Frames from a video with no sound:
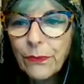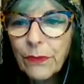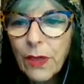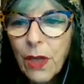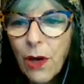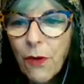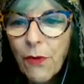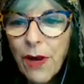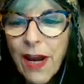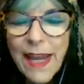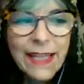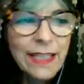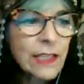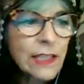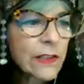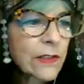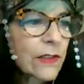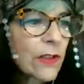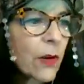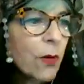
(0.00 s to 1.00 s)
all right,
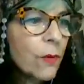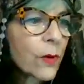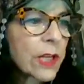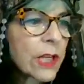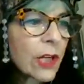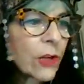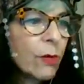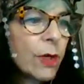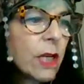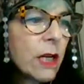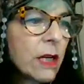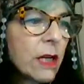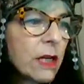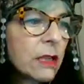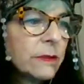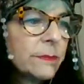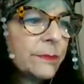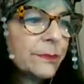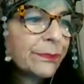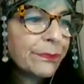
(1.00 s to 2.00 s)
so here we
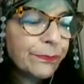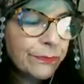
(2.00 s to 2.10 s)
are.